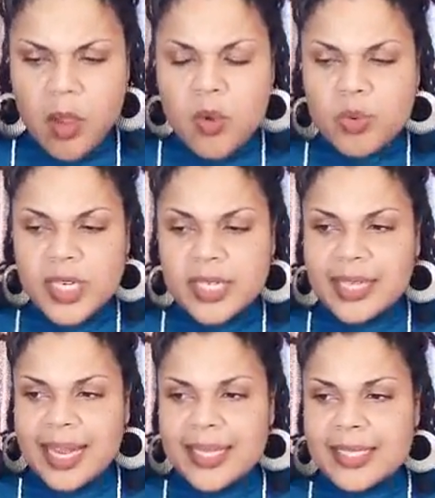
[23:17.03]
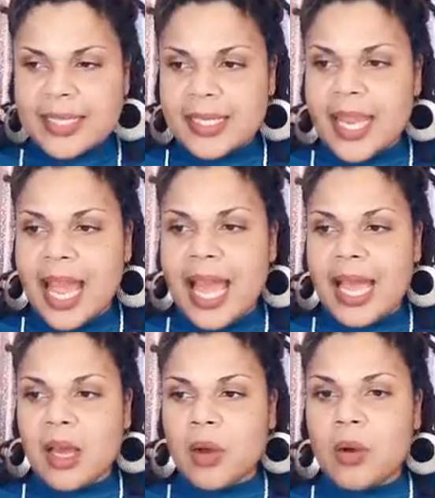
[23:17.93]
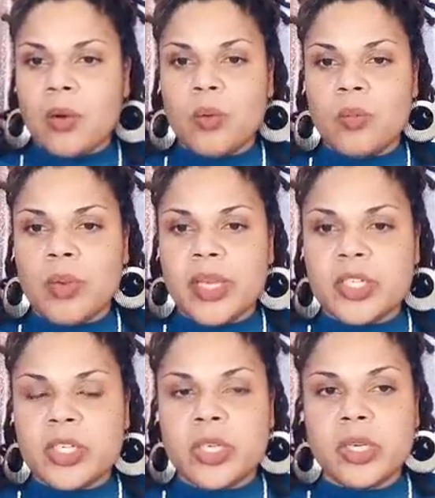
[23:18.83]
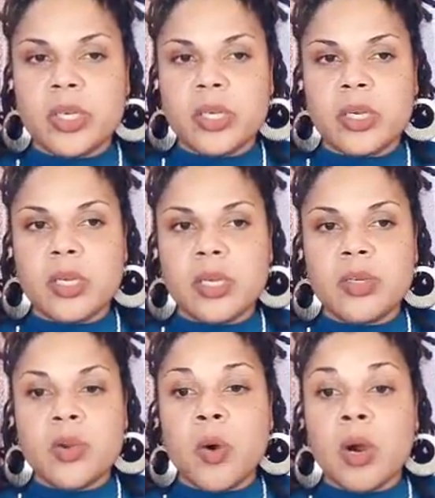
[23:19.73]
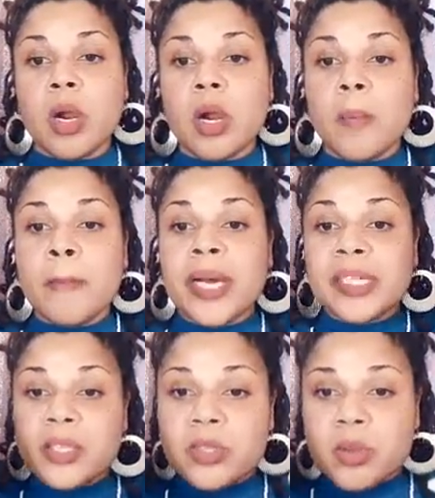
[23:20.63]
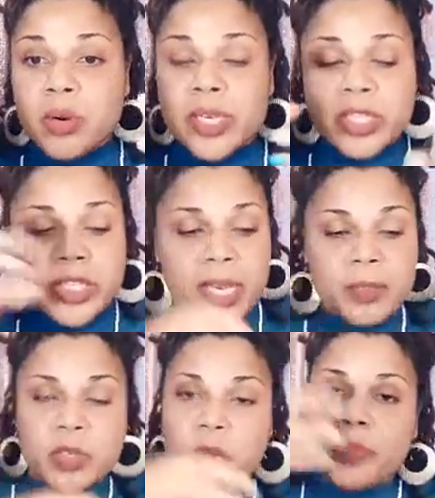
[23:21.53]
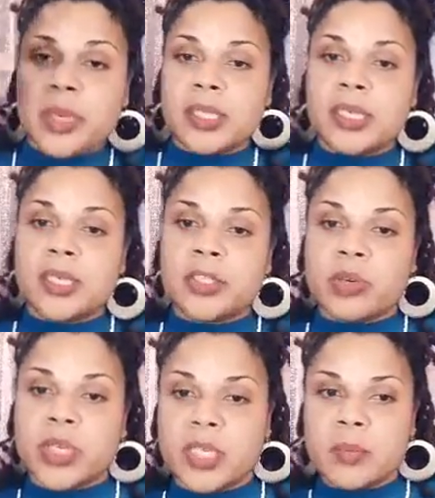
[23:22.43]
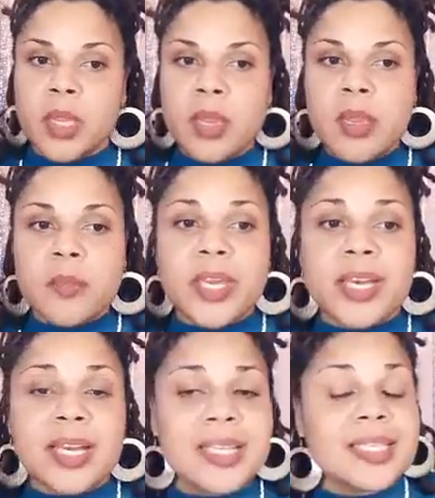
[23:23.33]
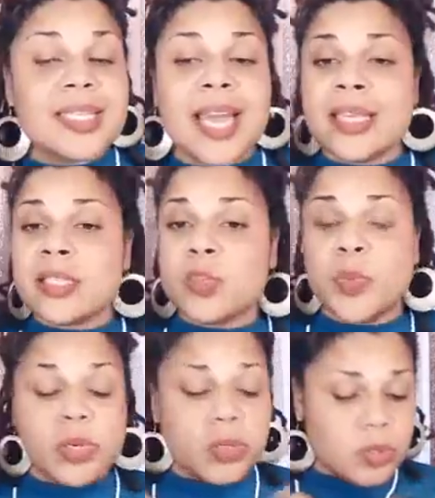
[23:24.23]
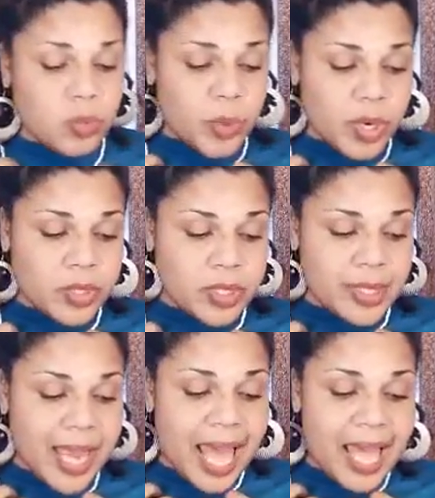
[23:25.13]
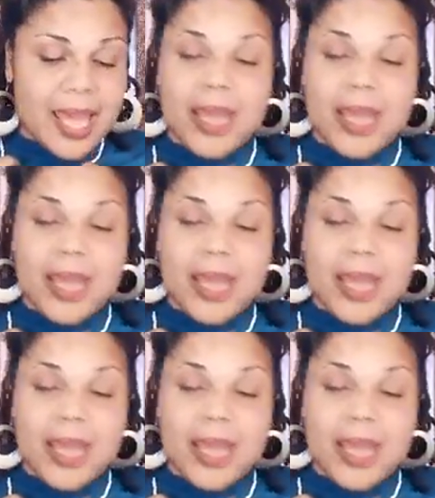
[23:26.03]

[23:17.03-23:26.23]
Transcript: Realizing how much your money story shapes your ability to dream, because as a spiritual person, I